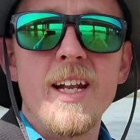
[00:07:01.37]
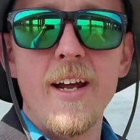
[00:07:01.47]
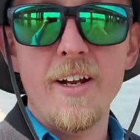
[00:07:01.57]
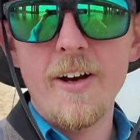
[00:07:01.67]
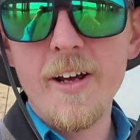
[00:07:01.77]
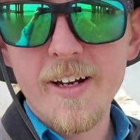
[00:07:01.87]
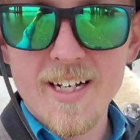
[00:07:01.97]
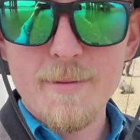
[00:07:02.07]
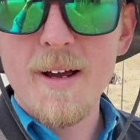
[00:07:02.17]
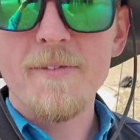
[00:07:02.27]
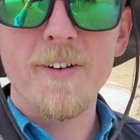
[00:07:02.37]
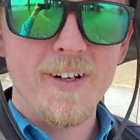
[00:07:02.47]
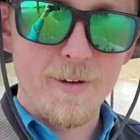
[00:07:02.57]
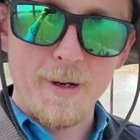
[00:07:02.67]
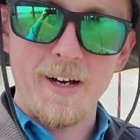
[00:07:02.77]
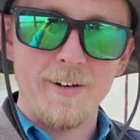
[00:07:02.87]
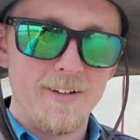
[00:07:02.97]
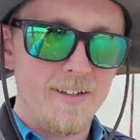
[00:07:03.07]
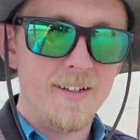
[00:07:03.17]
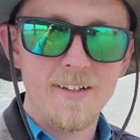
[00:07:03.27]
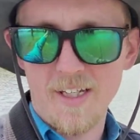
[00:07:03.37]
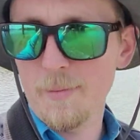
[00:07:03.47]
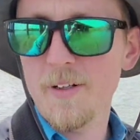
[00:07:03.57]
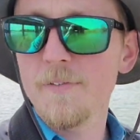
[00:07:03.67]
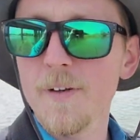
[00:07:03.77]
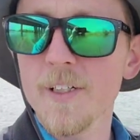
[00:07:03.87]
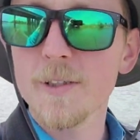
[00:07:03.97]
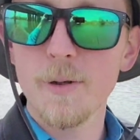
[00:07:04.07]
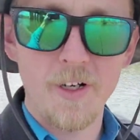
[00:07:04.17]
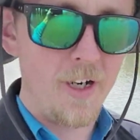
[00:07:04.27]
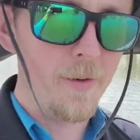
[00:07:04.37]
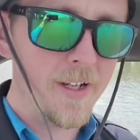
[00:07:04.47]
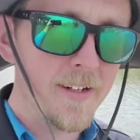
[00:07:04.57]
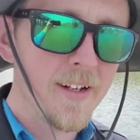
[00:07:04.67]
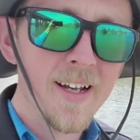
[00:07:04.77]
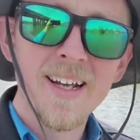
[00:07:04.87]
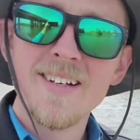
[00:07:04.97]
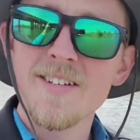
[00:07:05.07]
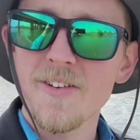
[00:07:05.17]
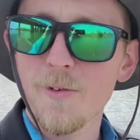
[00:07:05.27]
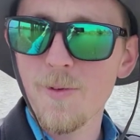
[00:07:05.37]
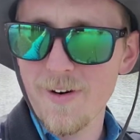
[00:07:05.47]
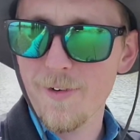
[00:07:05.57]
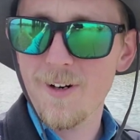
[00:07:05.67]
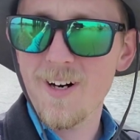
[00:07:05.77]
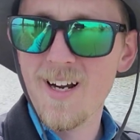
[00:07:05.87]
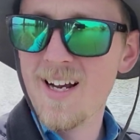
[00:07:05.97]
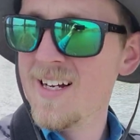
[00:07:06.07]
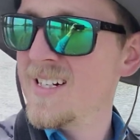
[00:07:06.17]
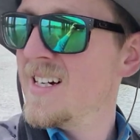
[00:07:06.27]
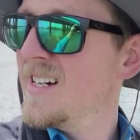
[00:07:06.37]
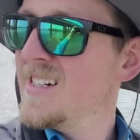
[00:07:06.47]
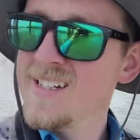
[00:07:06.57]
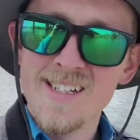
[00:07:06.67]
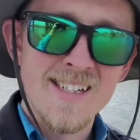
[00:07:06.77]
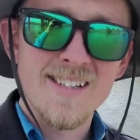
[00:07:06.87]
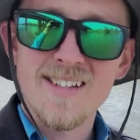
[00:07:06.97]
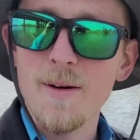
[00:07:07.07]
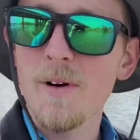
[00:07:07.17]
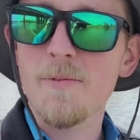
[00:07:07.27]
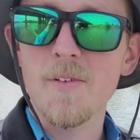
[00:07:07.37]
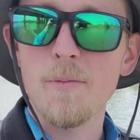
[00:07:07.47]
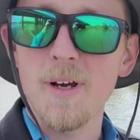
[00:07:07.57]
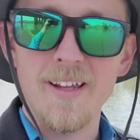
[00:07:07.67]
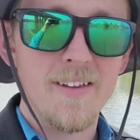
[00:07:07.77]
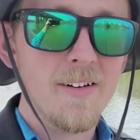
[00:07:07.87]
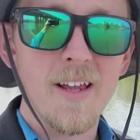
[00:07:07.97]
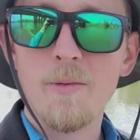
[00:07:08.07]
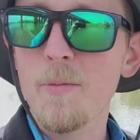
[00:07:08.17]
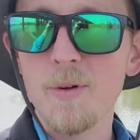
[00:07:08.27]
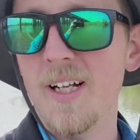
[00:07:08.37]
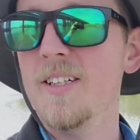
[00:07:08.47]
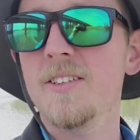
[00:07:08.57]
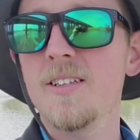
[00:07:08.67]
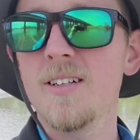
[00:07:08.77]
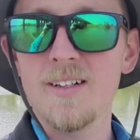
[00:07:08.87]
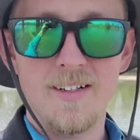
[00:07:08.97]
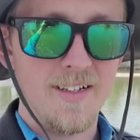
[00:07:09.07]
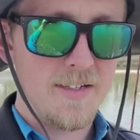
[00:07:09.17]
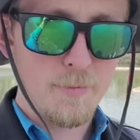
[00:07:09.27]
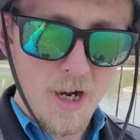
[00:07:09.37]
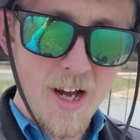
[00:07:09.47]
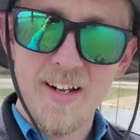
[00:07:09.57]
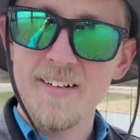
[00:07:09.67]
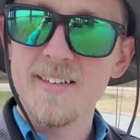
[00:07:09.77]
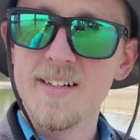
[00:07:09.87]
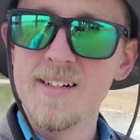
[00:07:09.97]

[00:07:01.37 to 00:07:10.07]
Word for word: Now I know how you guys might feel about keeping the fish, but you know what? It's in the river. It's coming up from the bay. They're, they replenish. They spawn.